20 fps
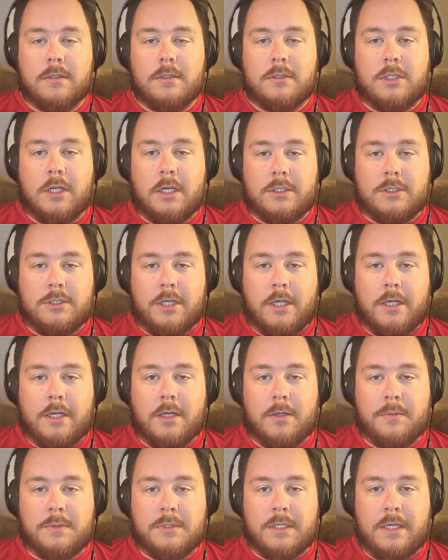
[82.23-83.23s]
Josh
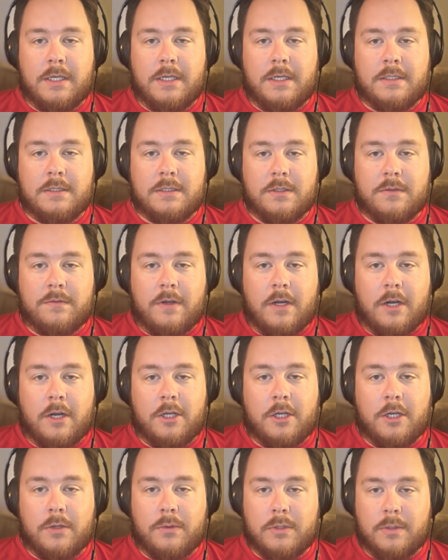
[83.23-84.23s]
Jacobs is very
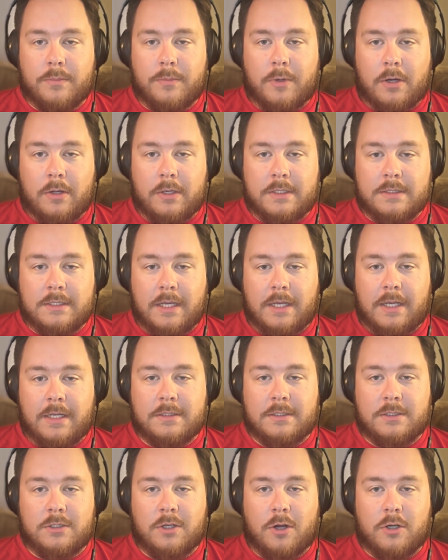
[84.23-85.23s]
good with the ball in his hands.
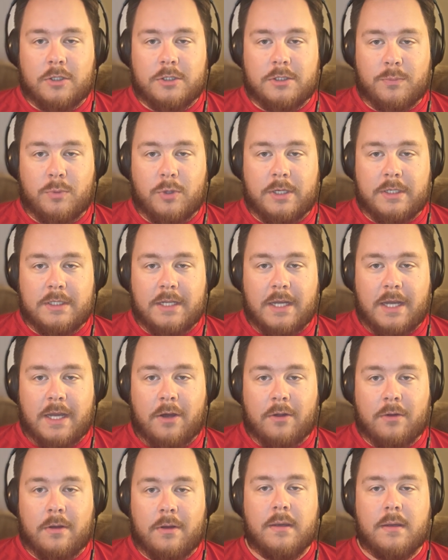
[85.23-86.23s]
He's hard to bring
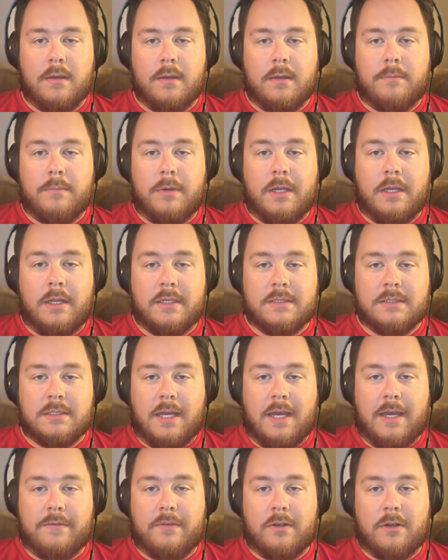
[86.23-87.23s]
down, but he doesn't
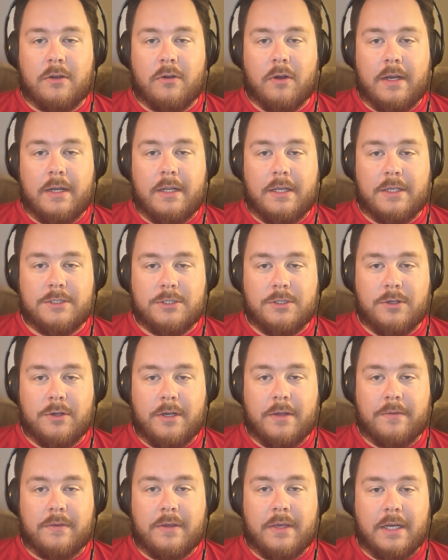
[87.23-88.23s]
have a great
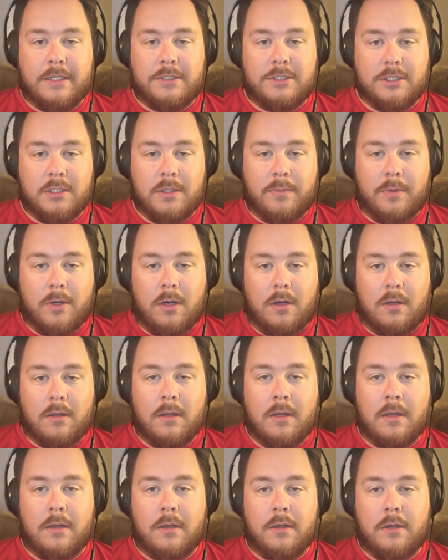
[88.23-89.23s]
history of catching the ball.
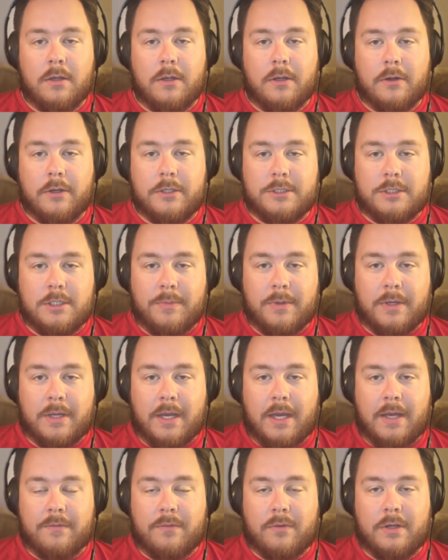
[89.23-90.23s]
Christian
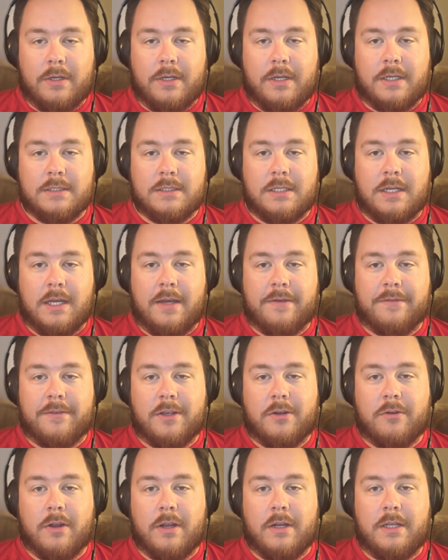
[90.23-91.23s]
McCaffrey doesn't have
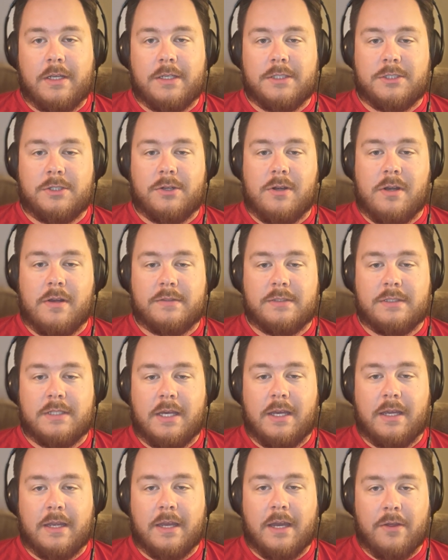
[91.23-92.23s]
a great history of
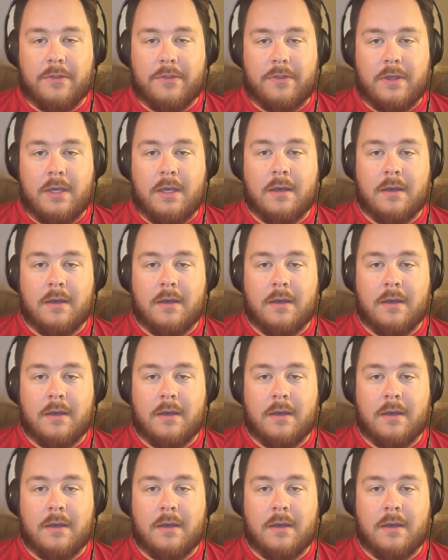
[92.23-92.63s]
staying healthy.